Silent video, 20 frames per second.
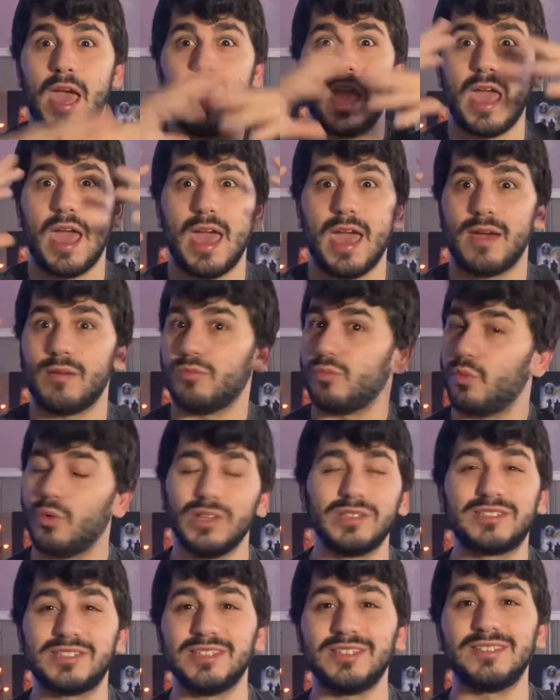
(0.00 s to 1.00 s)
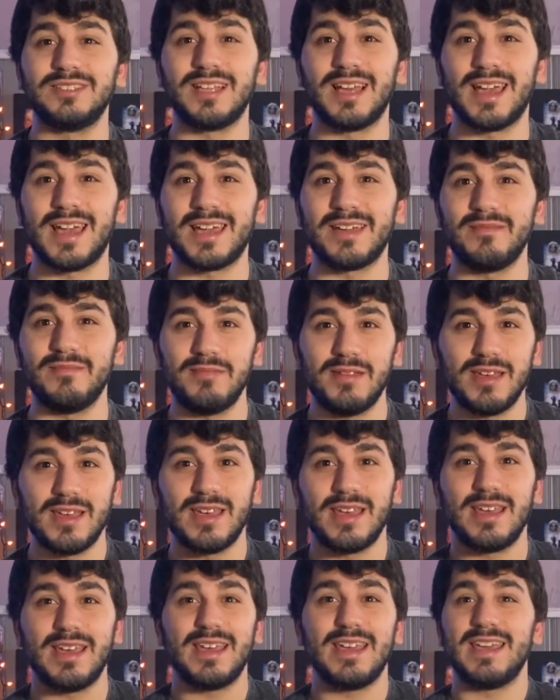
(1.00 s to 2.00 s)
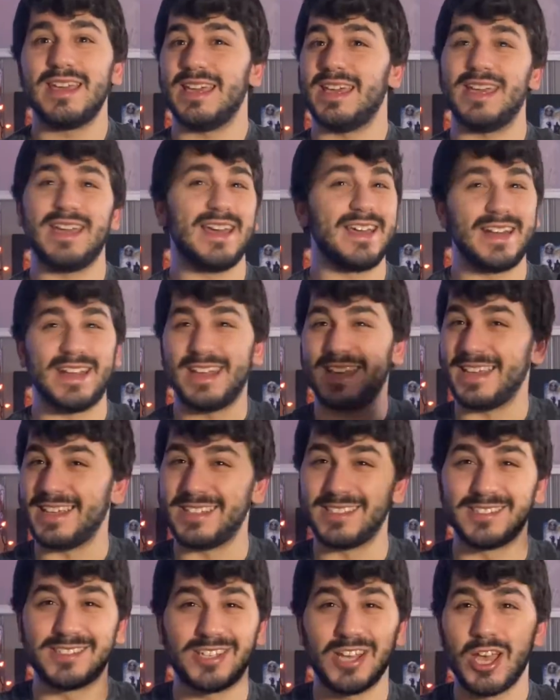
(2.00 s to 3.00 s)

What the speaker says: And what's his name? It is